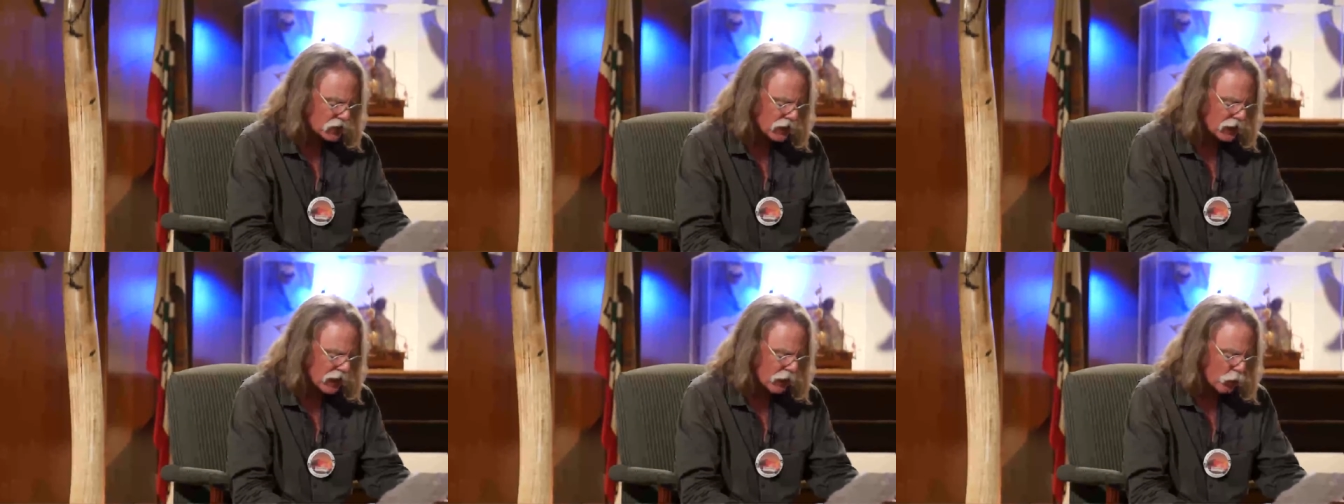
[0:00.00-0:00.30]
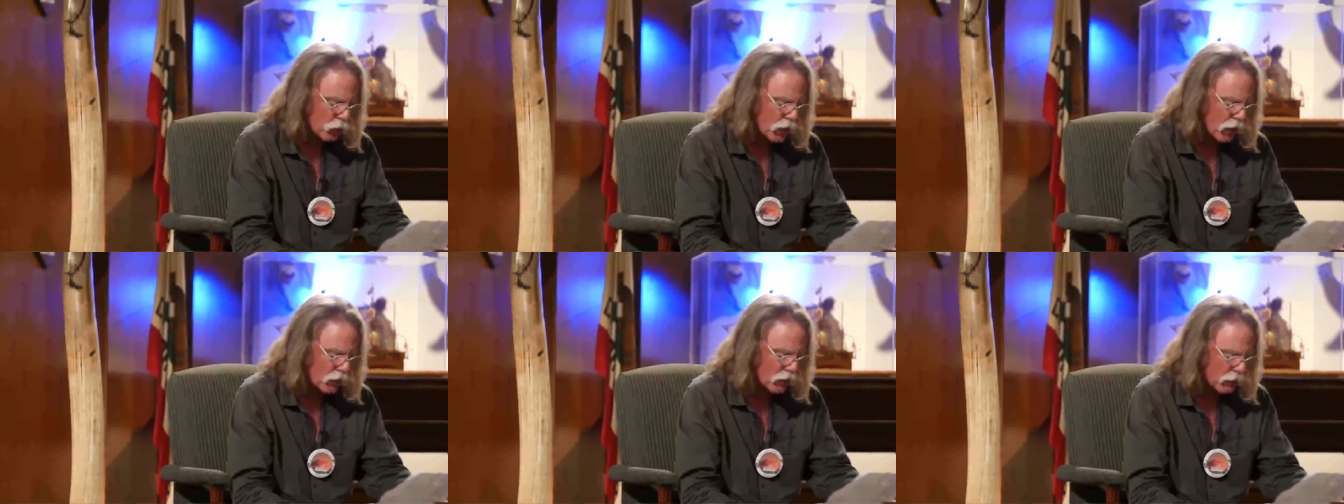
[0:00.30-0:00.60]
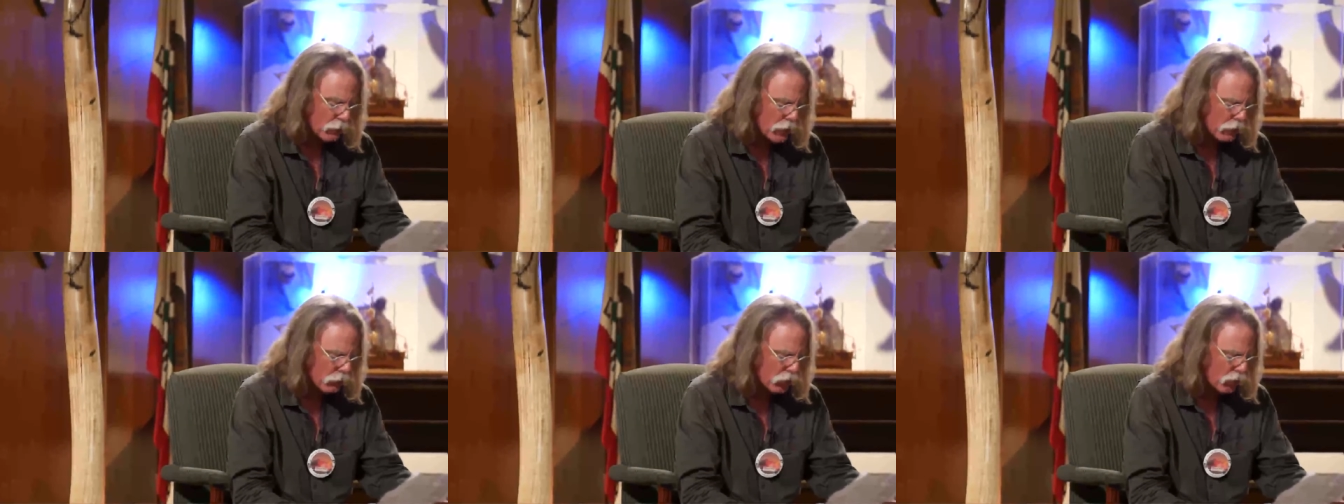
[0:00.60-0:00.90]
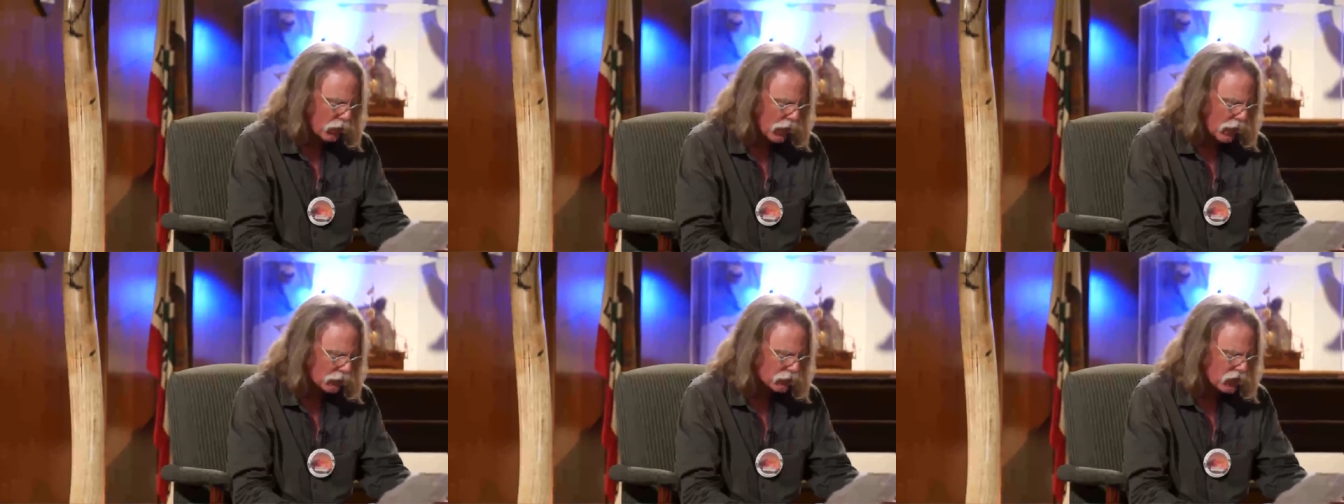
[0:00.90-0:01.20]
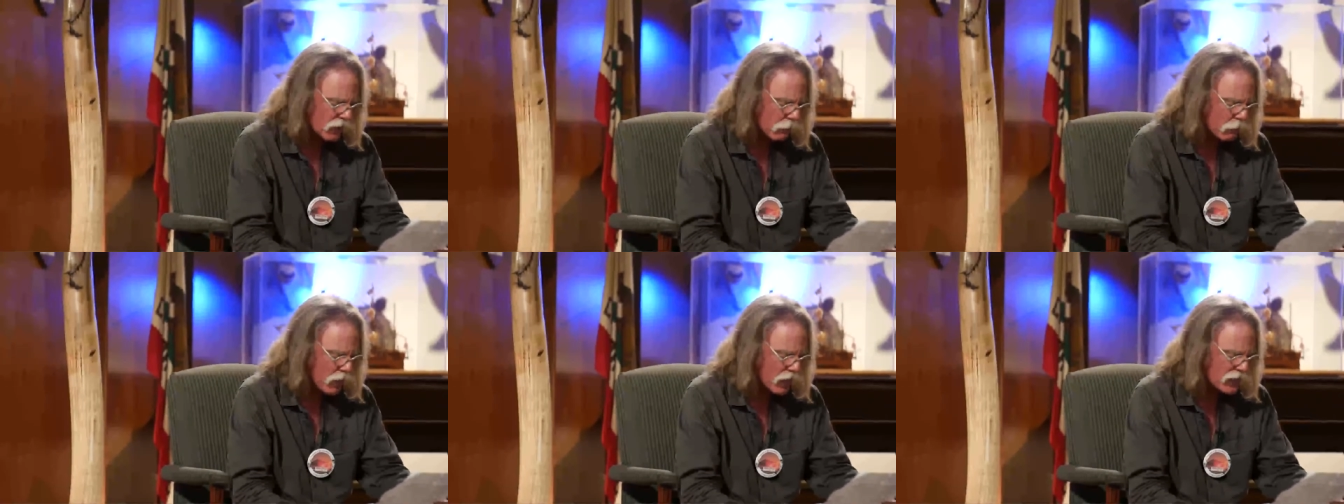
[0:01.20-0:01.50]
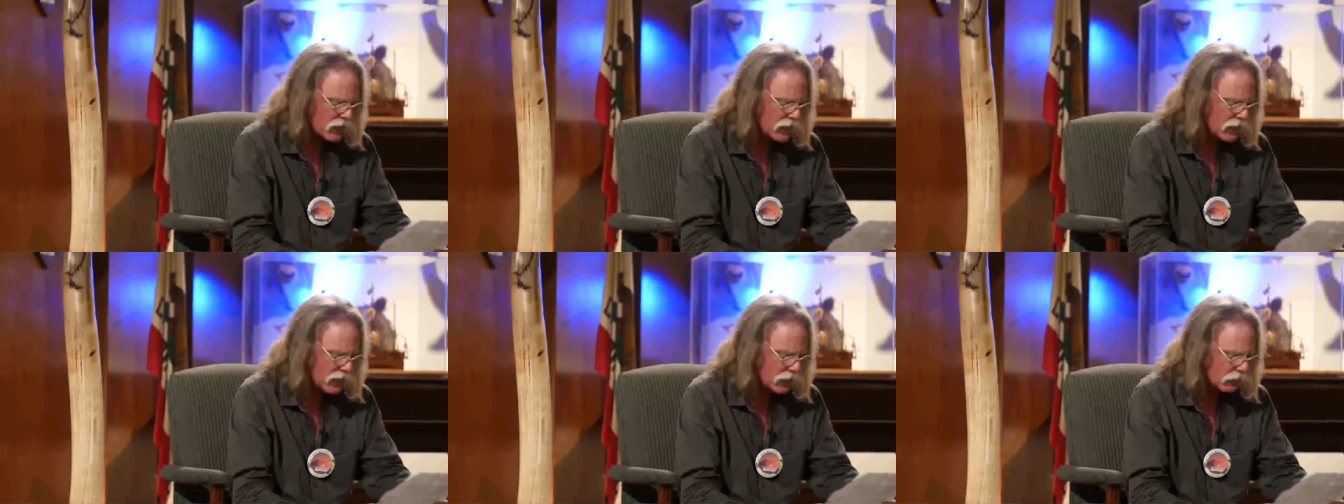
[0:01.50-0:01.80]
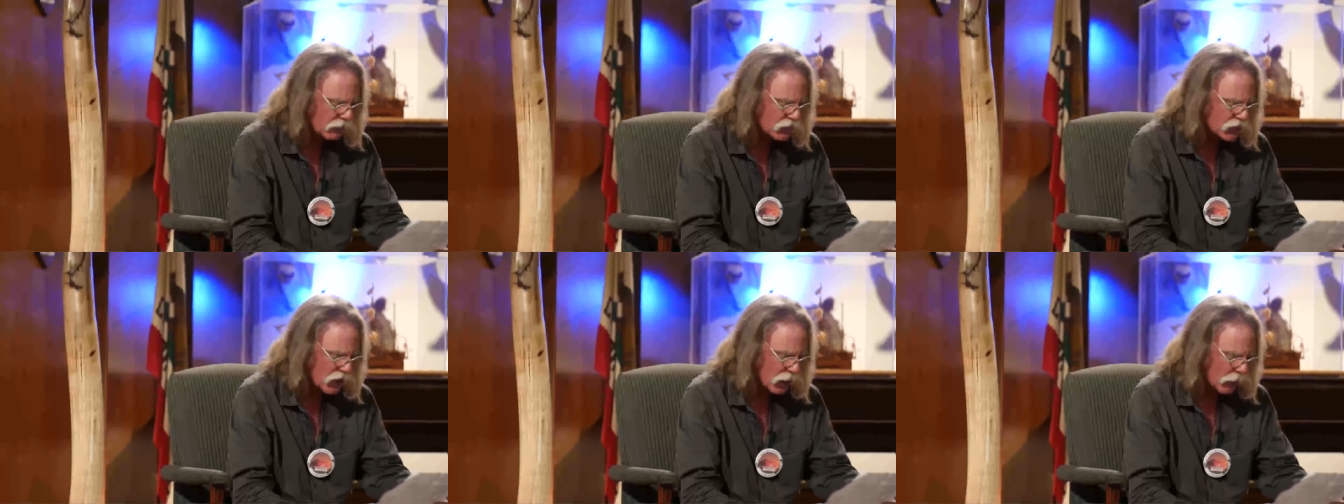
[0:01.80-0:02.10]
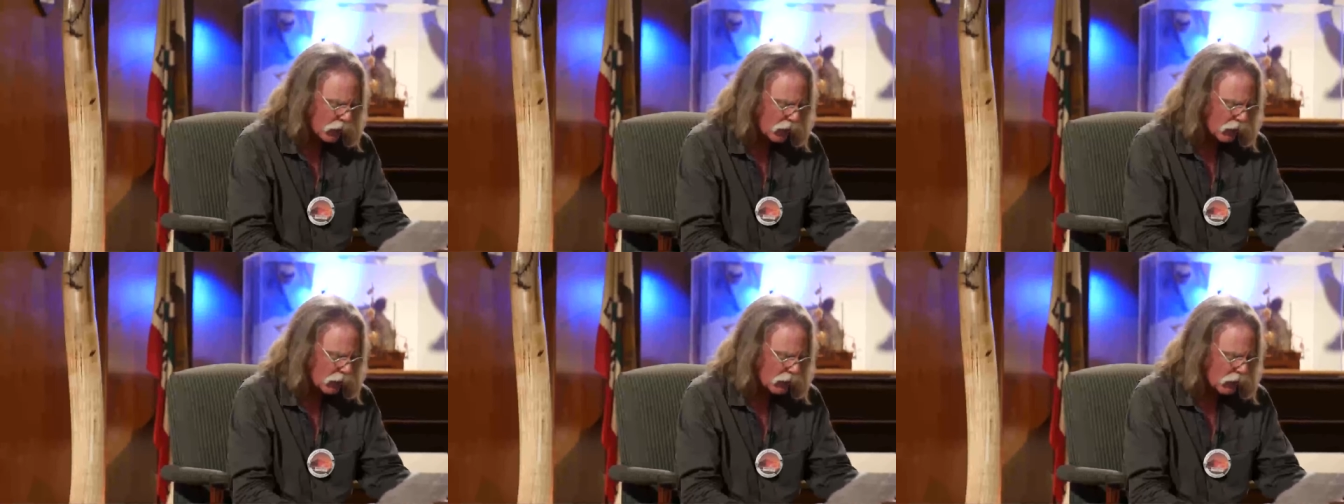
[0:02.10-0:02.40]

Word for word: and I well remember after the muggy heat of summer,